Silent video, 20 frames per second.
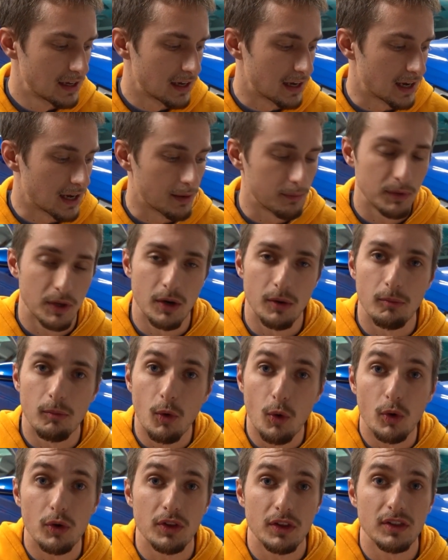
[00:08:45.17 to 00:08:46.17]
they're
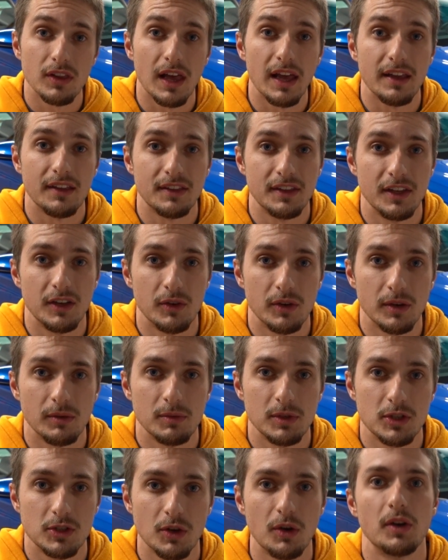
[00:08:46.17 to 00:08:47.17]
more than likely going to
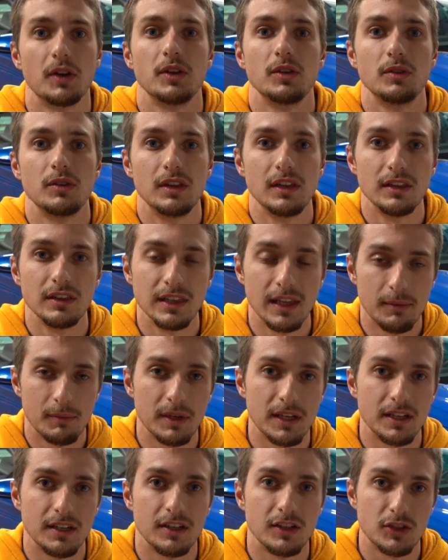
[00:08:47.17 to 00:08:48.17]
be showing you the
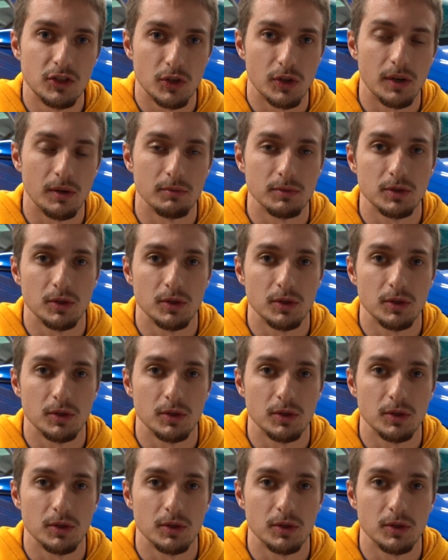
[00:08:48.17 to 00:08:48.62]
limited trim.